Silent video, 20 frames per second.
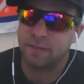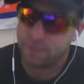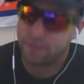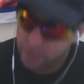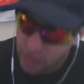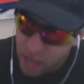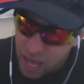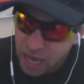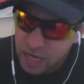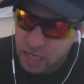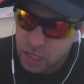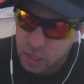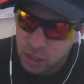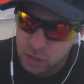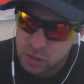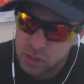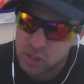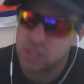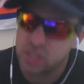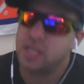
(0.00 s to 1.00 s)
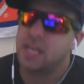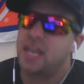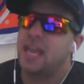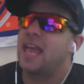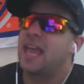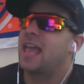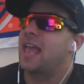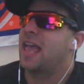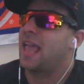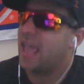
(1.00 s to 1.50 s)
Flyers
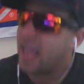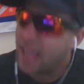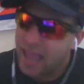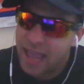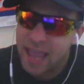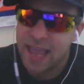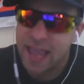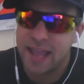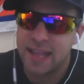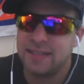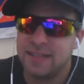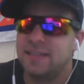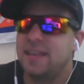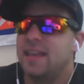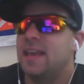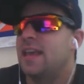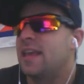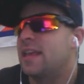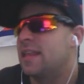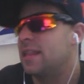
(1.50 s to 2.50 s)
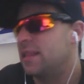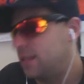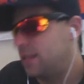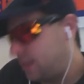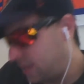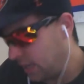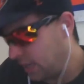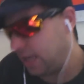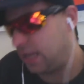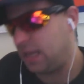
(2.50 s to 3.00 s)
and
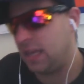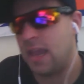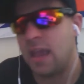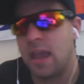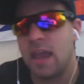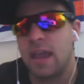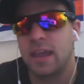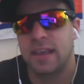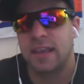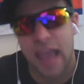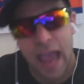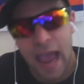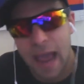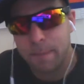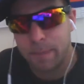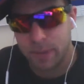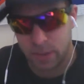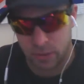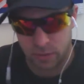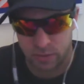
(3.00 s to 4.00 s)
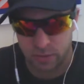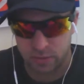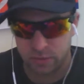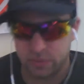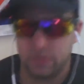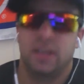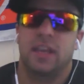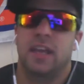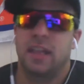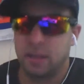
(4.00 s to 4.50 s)
the
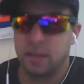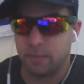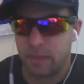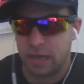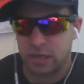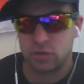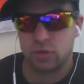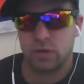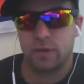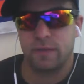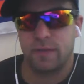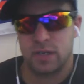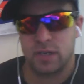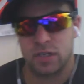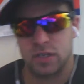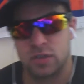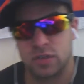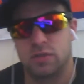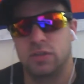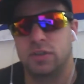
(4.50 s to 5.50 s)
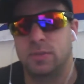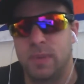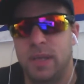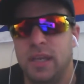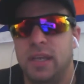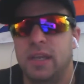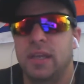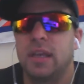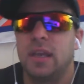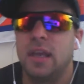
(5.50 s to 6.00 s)
Capitals in the Metro Division, so to
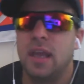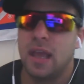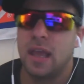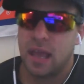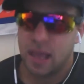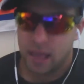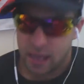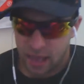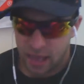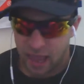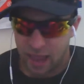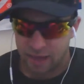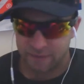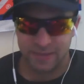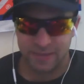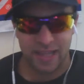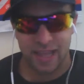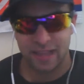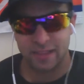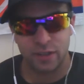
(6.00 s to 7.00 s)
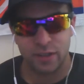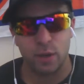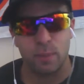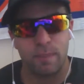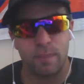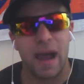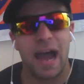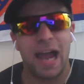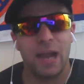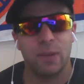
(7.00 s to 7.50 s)
speak, having that
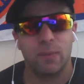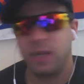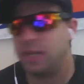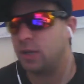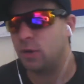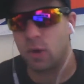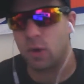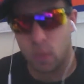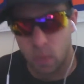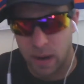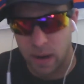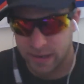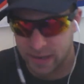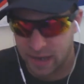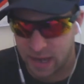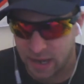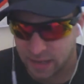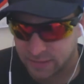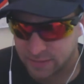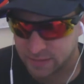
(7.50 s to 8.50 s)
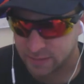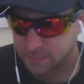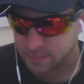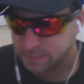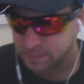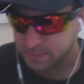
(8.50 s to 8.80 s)
little bye week or whatnot.